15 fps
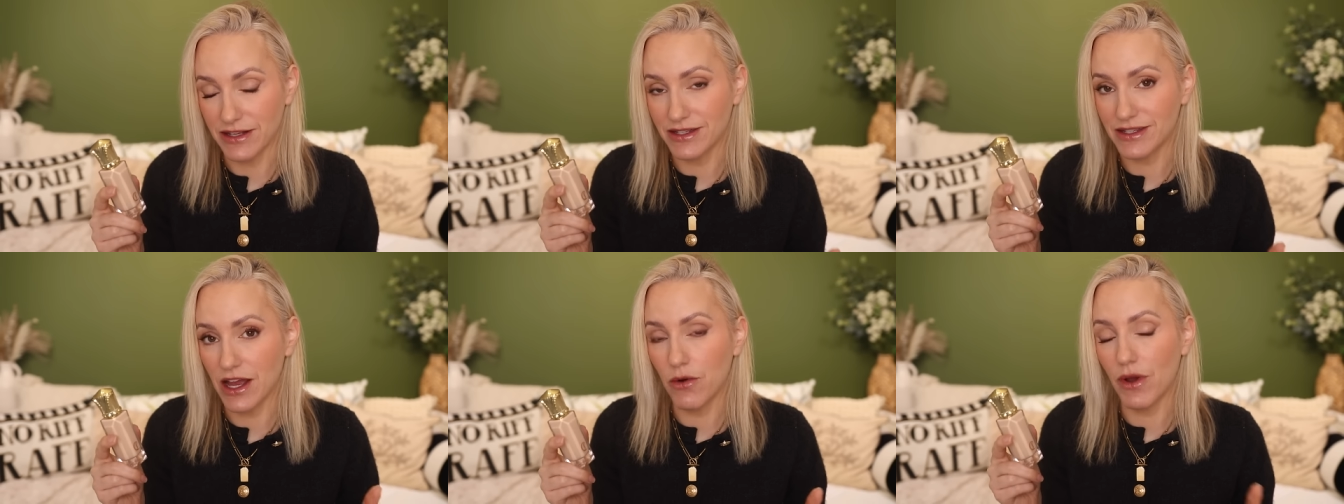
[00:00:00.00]

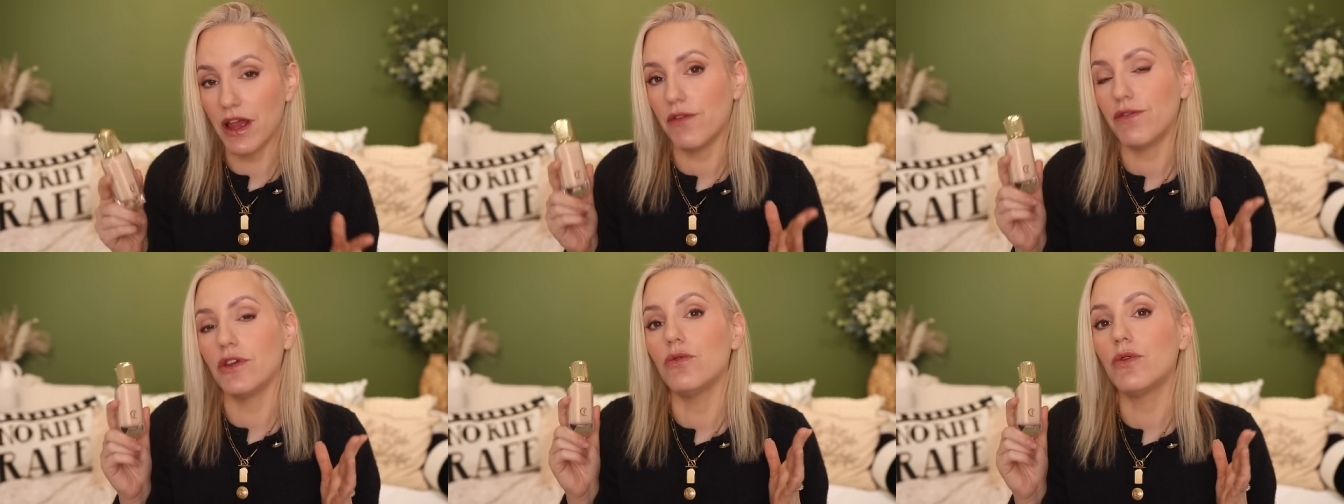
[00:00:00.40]
So
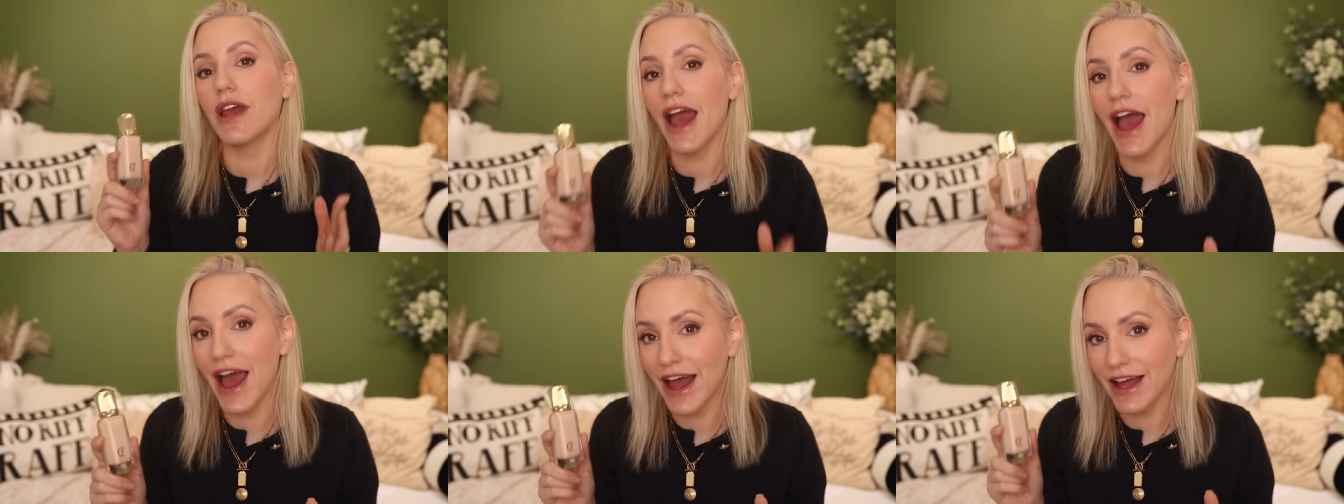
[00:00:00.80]
if you
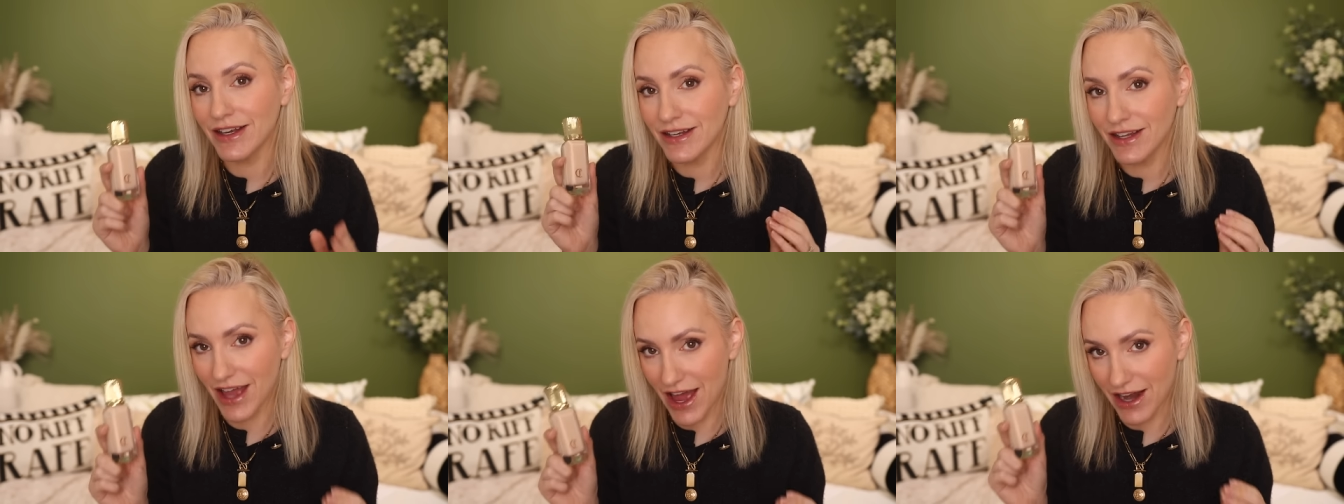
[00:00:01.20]

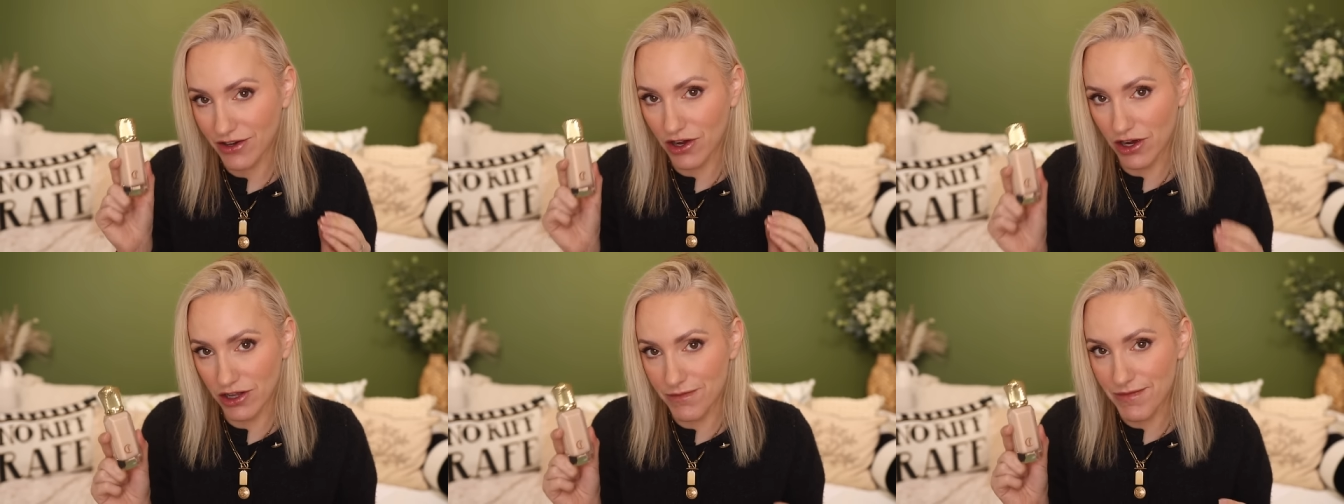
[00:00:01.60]
can get
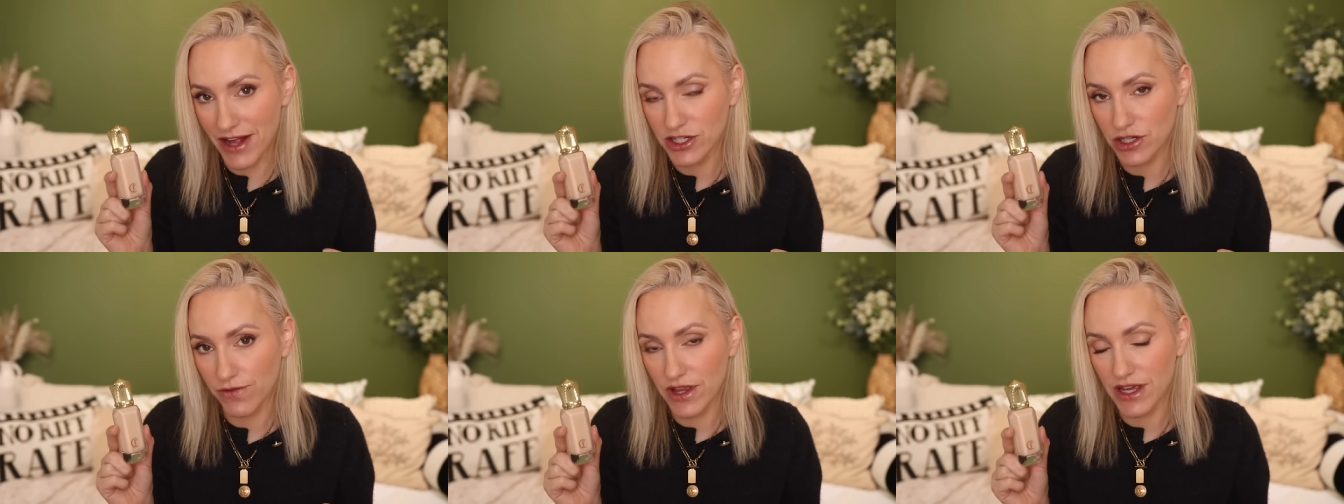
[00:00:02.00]
color
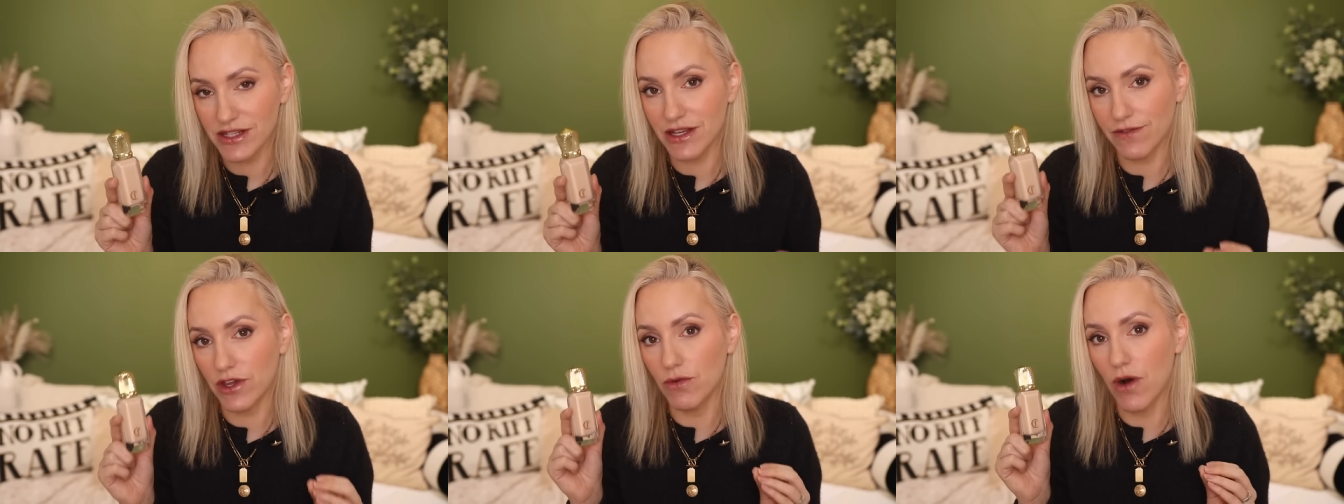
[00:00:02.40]
matched for
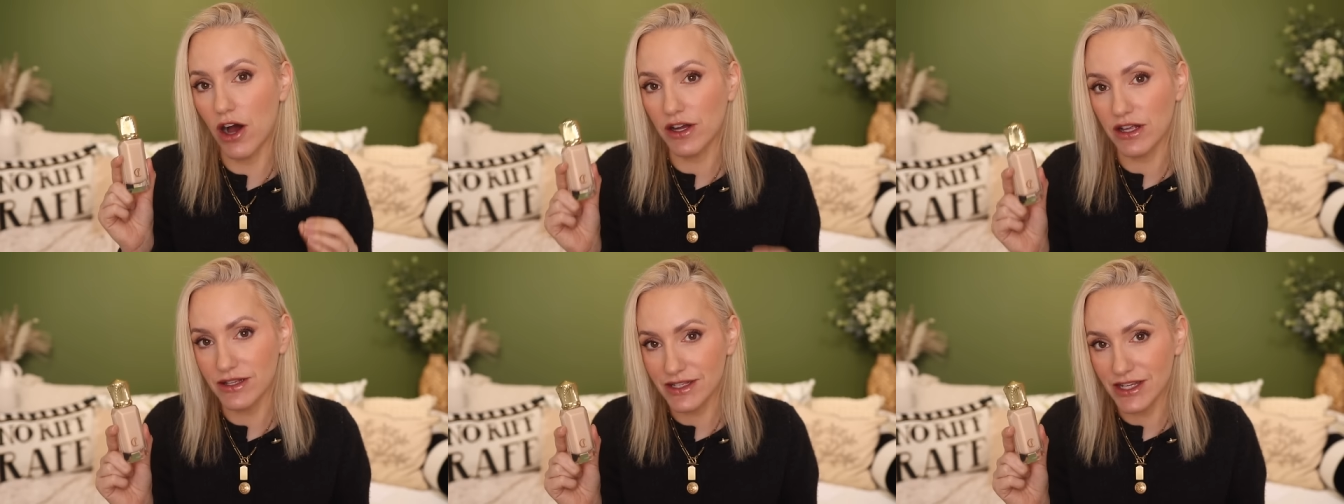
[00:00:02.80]
this, if you are
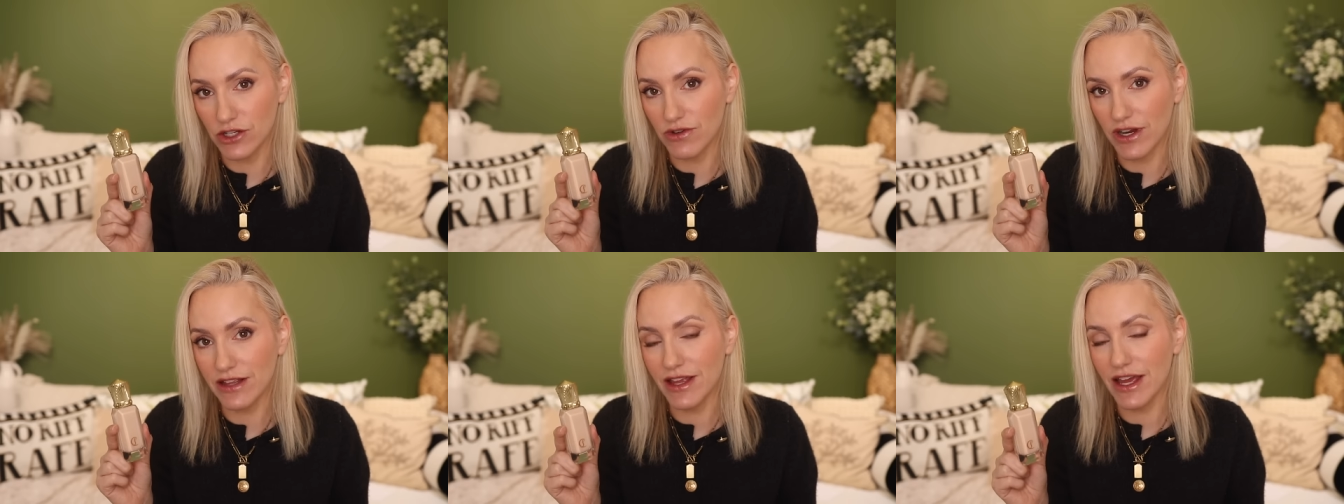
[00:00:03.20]

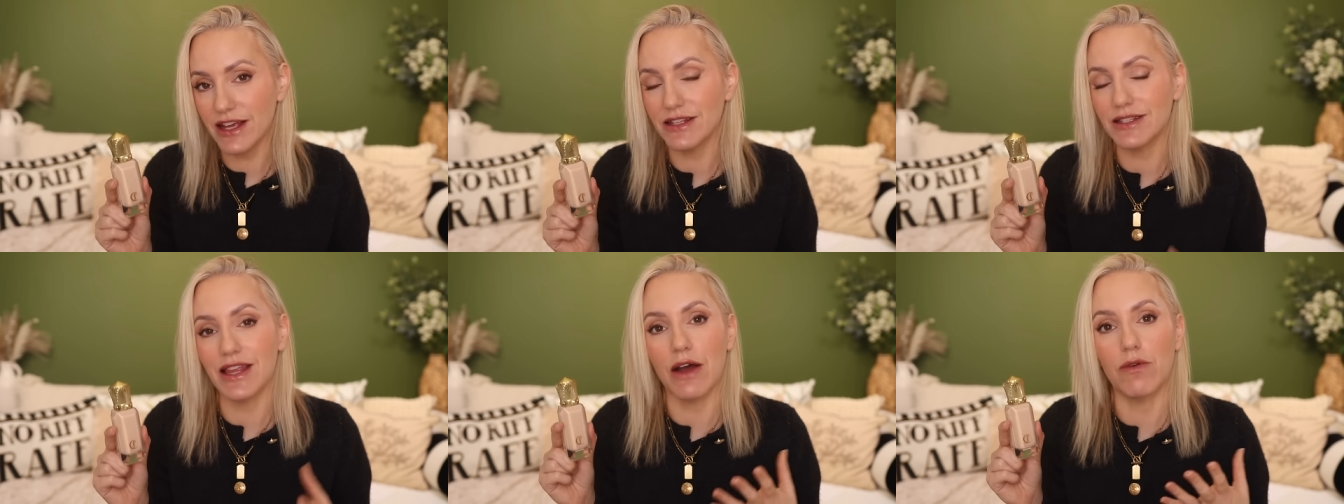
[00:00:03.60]
considering
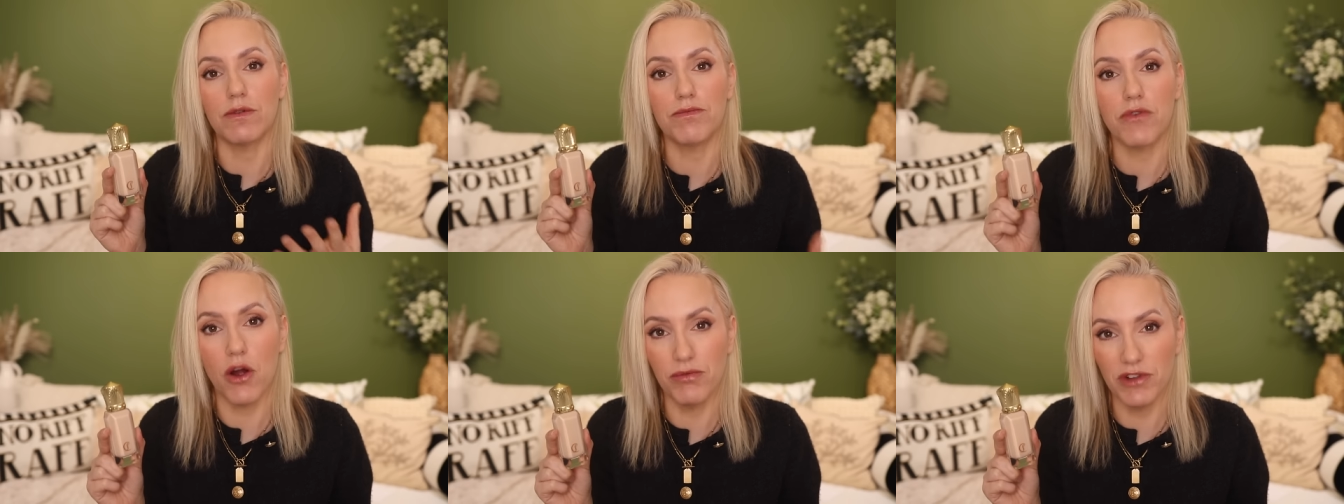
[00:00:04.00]
this, that
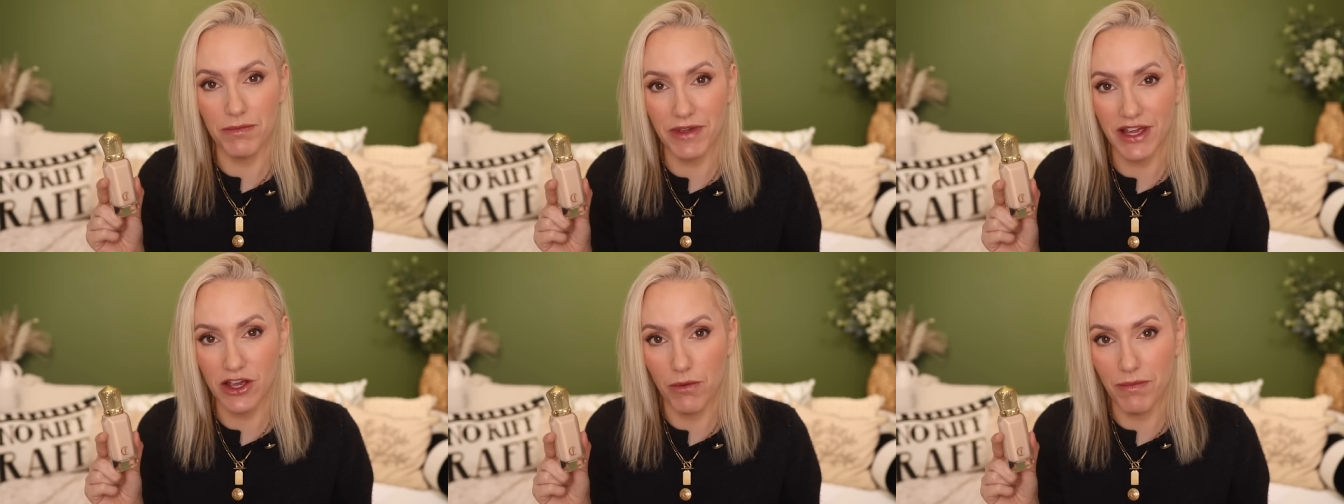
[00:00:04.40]
would probably
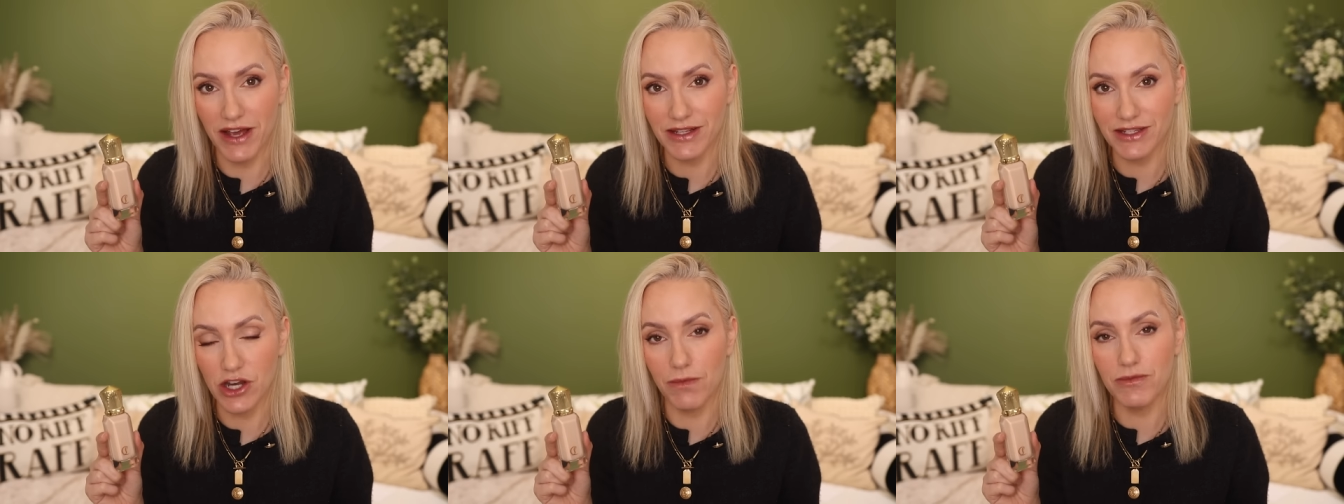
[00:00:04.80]
be your
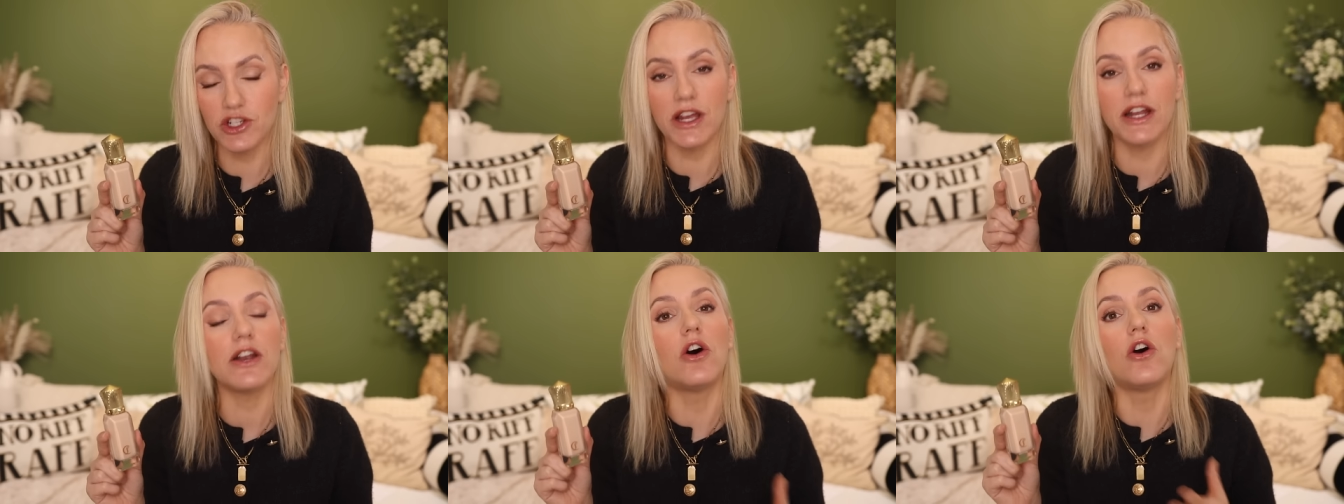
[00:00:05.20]
best option.